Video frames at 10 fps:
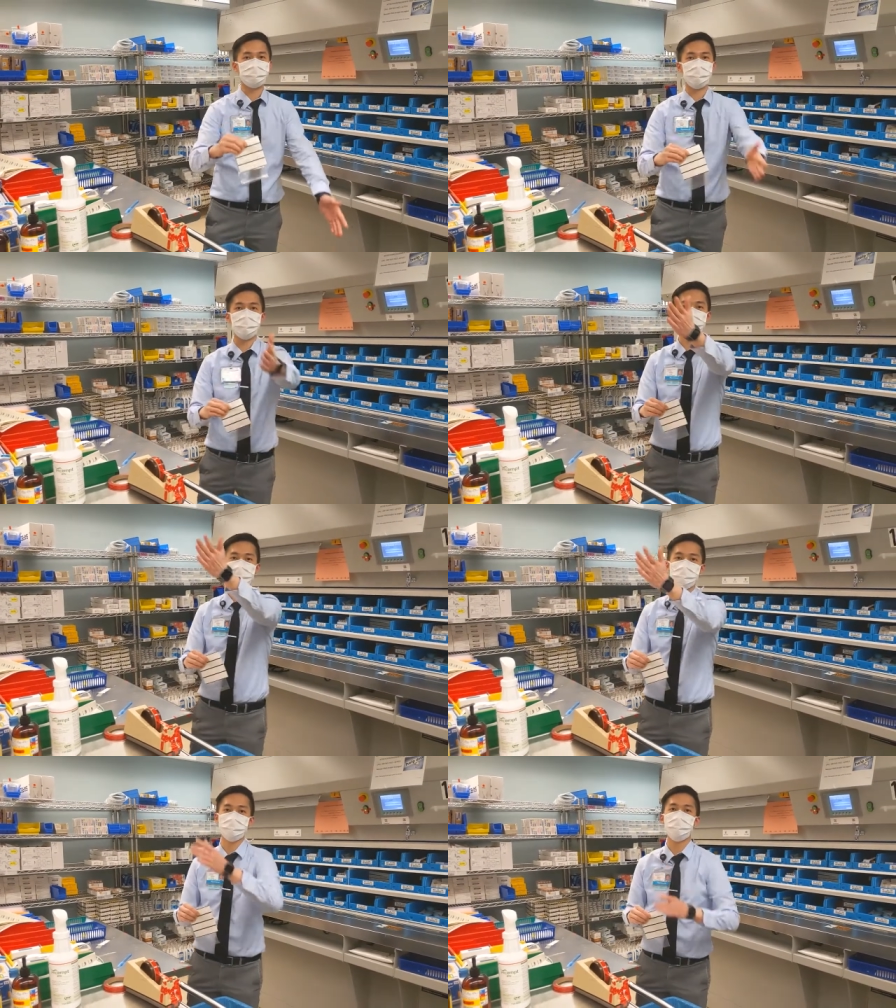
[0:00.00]

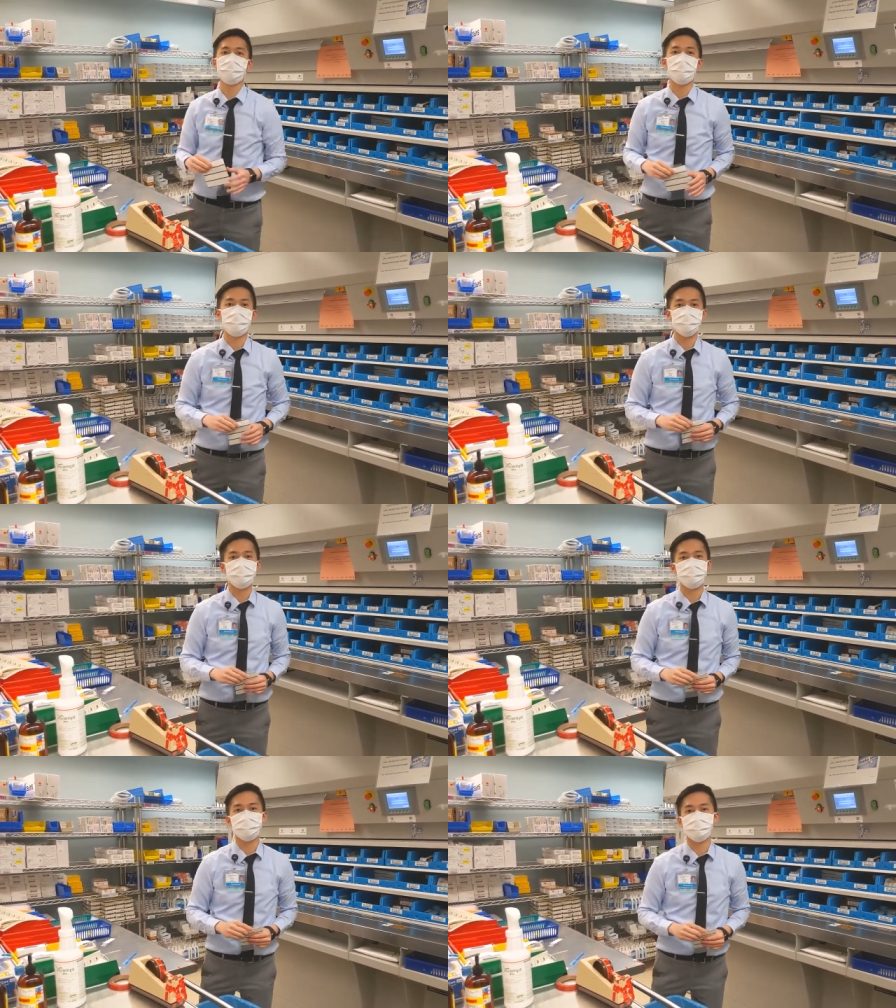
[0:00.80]
directly to our
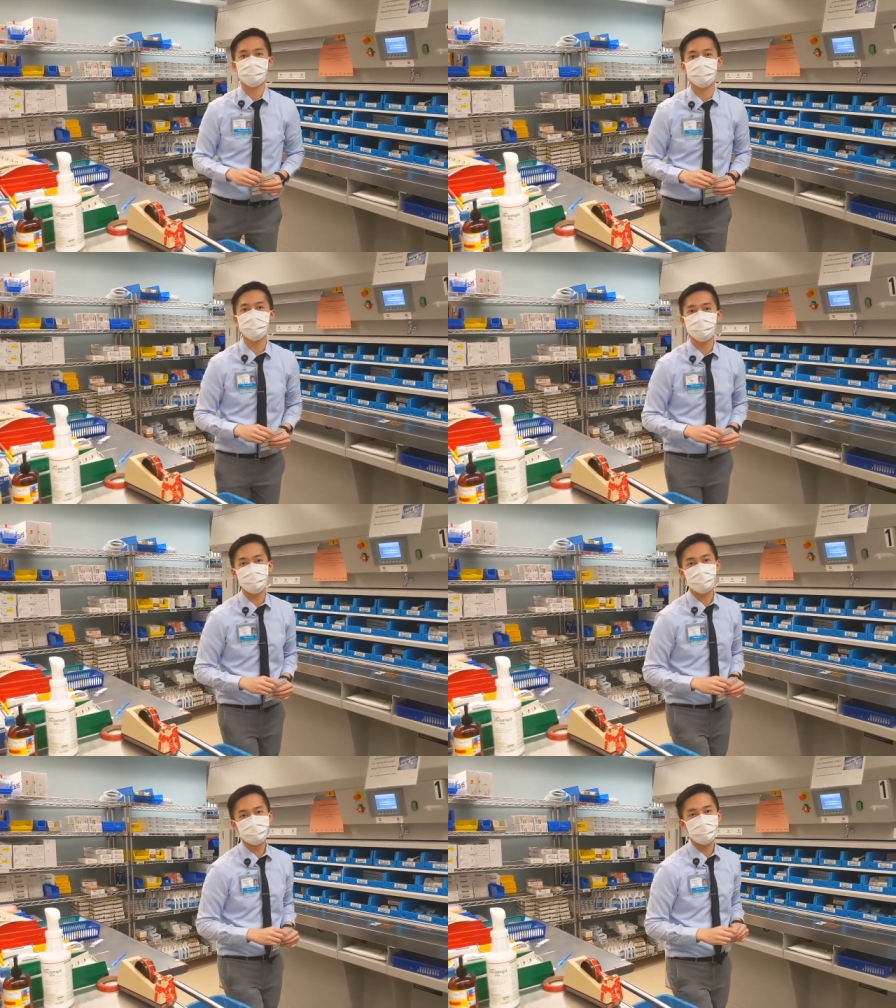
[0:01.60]
pharmacist in the front to
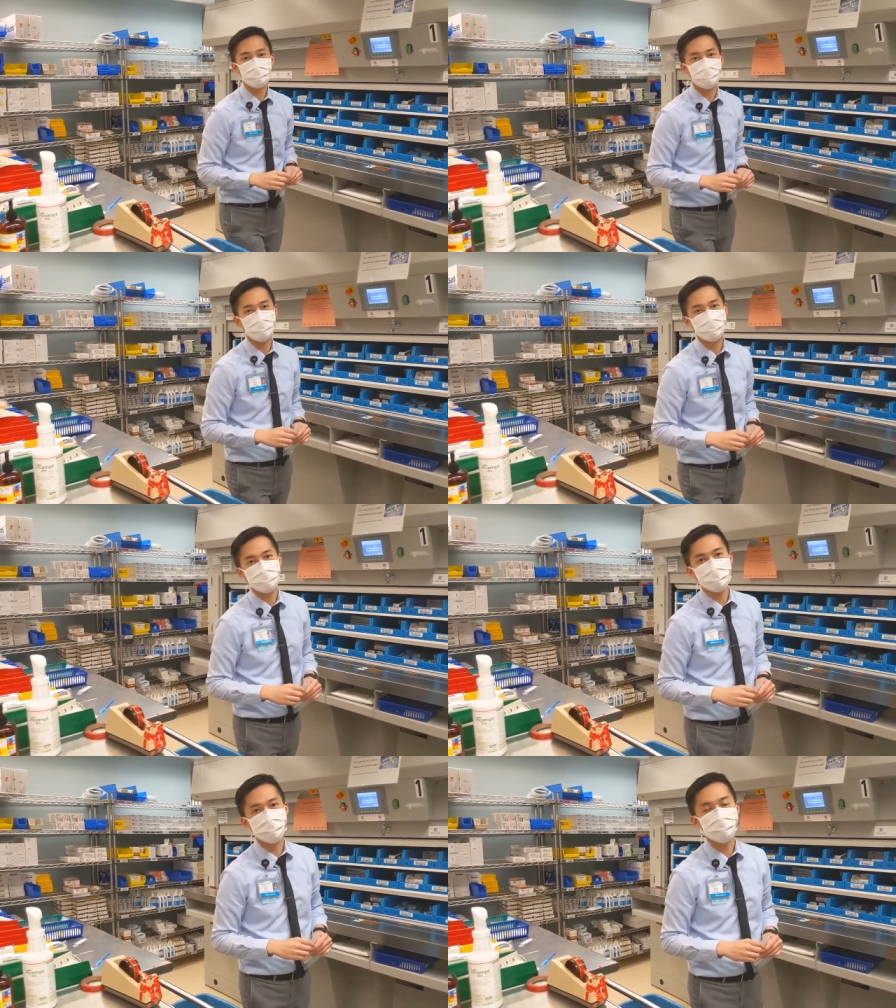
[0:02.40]
verify the orders.